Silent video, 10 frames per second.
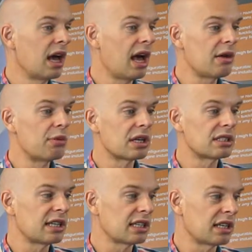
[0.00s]
And then we
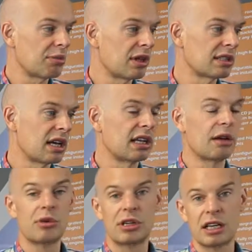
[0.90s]
can set up things like
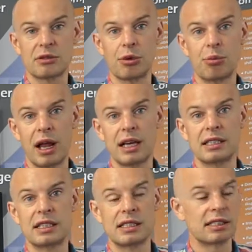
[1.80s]
number of decimal
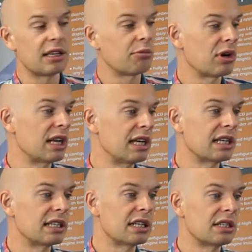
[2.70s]
places, number of
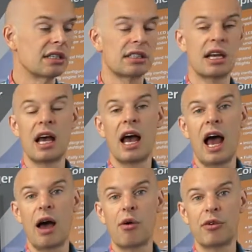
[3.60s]
leading digits,
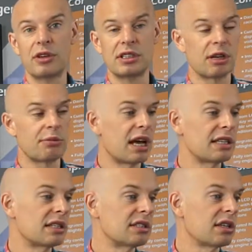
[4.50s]
how often it's
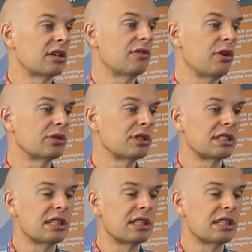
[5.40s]
updated. So the default is